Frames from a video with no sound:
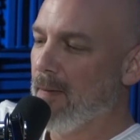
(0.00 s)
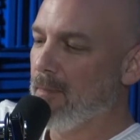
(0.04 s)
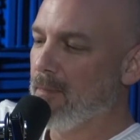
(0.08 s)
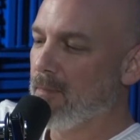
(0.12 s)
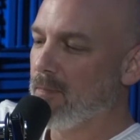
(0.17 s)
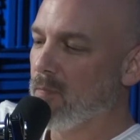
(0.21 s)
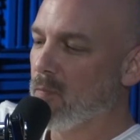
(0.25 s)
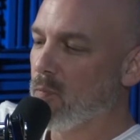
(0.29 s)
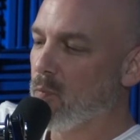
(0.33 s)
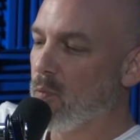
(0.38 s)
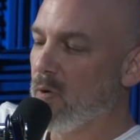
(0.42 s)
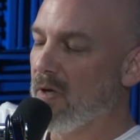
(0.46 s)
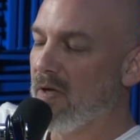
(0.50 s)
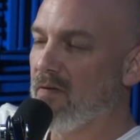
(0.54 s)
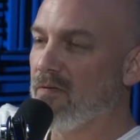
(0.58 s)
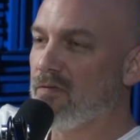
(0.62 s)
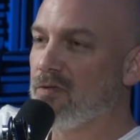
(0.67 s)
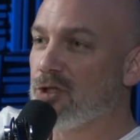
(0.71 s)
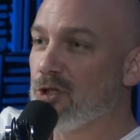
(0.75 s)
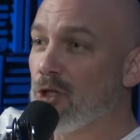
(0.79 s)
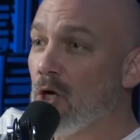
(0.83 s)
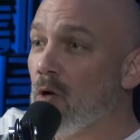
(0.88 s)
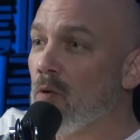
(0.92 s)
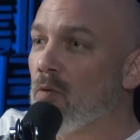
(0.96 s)

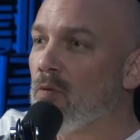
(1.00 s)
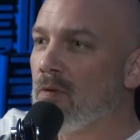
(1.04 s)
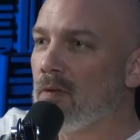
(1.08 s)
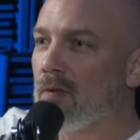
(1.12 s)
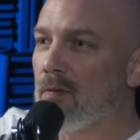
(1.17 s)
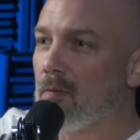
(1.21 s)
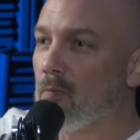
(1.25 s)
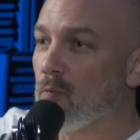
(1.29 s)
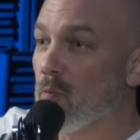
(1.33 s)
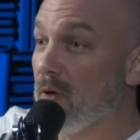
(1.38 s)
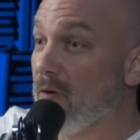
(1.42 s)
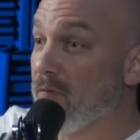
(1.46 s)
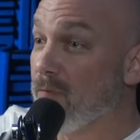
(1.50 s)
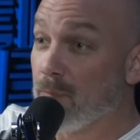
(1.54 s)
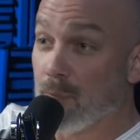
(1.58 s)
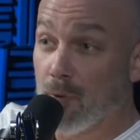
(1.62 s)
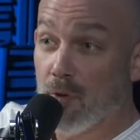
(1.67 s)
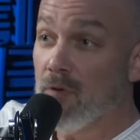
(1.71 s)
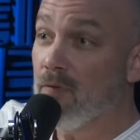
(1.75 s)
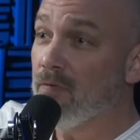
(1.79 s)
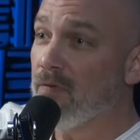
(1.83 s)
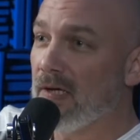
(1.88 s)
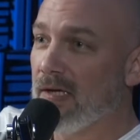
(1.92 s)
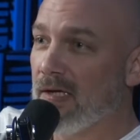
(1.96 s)
We've
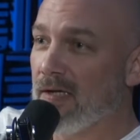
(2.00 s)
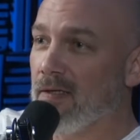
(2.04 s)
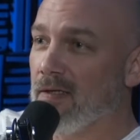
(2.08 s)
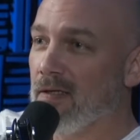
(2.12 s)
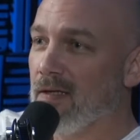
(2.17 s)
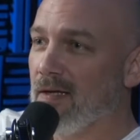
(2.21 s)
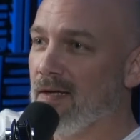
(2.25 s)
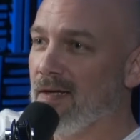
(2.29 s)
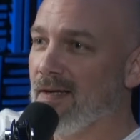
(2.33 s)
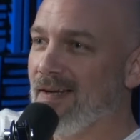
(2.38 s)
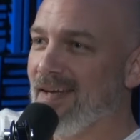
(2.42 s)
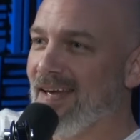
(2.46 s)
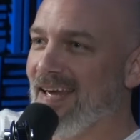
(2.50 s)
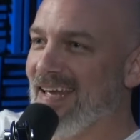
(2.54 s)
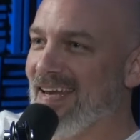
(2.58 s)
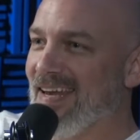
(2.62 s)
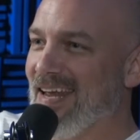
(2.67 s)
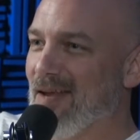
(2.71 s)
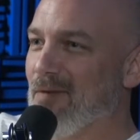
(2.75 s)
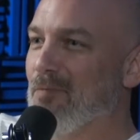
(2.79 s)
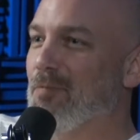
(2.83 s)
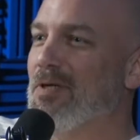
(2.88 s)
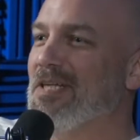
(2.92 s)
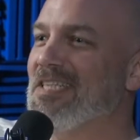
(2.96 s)
proven,
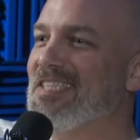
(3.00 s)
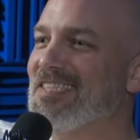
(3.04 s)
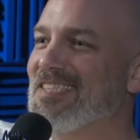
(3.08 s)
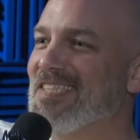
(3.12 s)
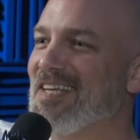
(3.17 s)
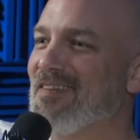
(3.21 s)
and breaches have